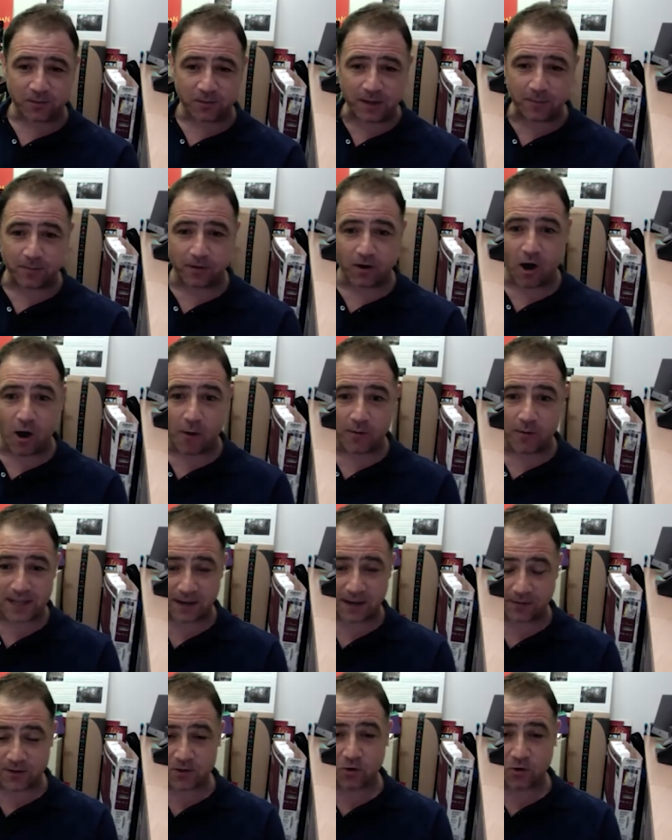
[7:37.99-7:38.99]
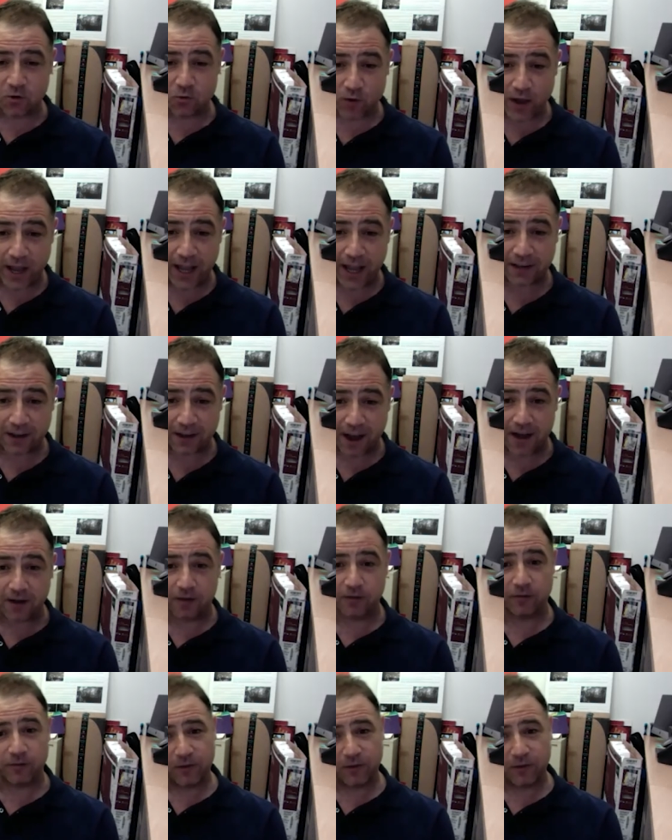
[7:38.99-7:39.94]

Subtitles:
People always have this great kind of